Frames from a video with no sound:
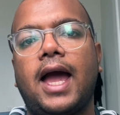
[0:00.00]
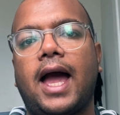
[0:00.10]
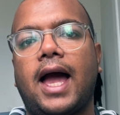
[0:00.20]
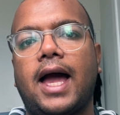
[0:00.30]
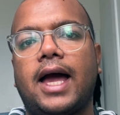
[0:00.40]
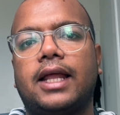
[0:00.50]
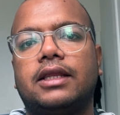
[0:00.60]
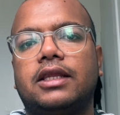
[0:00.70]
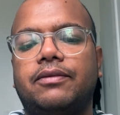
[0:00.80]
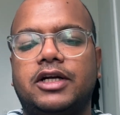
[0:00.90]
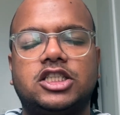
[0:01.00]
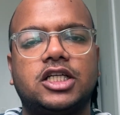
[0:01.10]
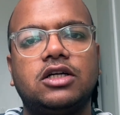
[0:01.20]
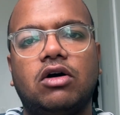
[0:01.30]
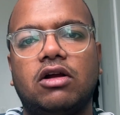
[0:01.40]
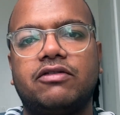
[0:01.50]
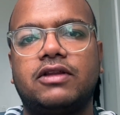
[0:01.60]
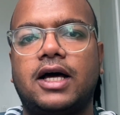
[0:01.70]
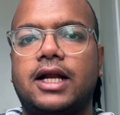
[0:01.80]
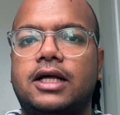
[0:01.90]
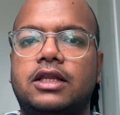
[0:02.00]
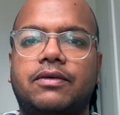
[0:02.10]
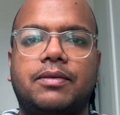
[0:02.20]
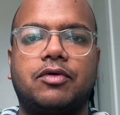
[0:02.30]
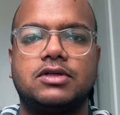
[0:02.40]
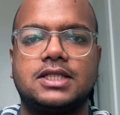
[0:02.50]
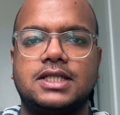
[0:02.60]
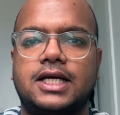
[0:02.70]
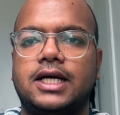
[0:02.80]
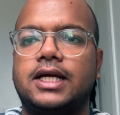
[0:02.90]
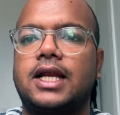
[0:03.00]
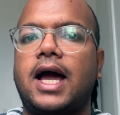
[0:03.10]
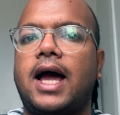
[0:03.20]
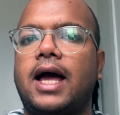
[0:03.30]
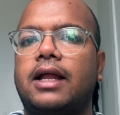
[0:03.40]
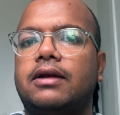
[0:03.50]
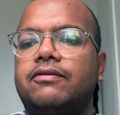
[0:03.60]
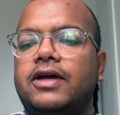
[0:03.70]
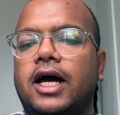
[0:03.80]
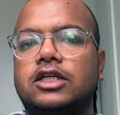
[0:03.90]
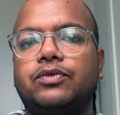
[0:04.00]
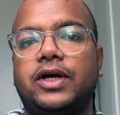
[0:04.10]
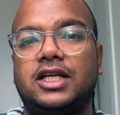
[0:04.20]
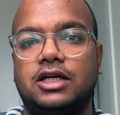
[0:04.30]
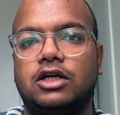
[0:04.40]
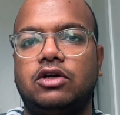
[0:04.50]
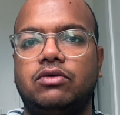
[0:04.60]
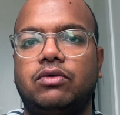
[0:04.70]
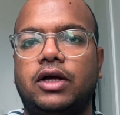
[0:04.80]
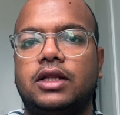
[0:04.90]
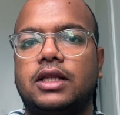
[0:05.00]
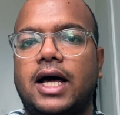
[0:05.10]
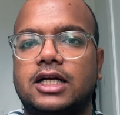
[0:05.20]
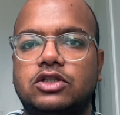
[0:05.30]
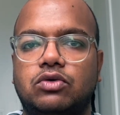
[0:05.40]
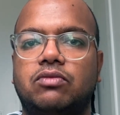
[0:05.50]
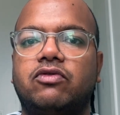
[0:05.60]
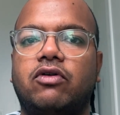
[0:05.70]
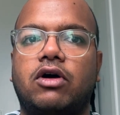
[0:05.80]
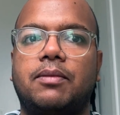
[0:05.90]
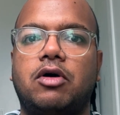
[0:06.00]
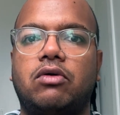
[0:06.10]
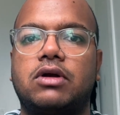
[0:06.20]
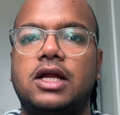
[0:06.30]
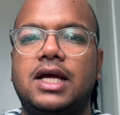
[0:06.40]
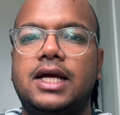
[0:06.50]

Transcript: And they were checking all of that and they were processing it, and we had to wait in a queue in that room for about